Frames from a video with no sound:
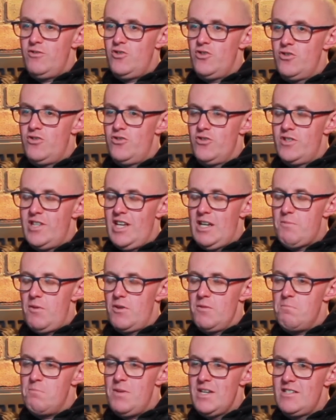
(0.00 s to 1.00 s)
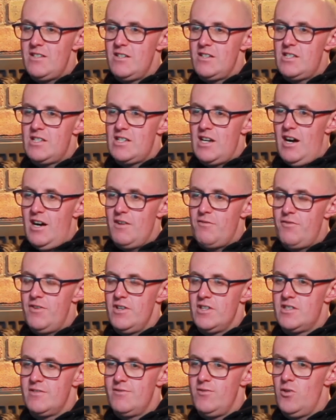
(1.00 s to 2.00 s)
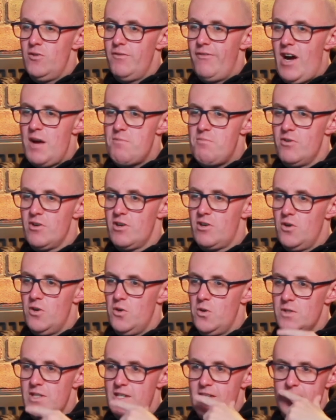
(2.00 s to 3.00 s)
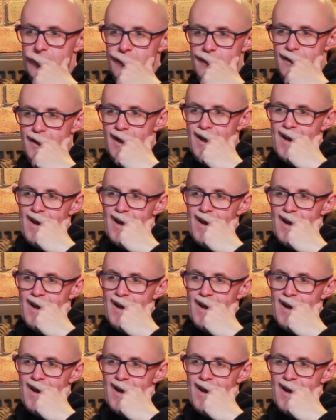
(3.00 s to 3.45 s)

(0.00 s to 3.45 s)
just thinking about the business side, first of all, Viper Recordings,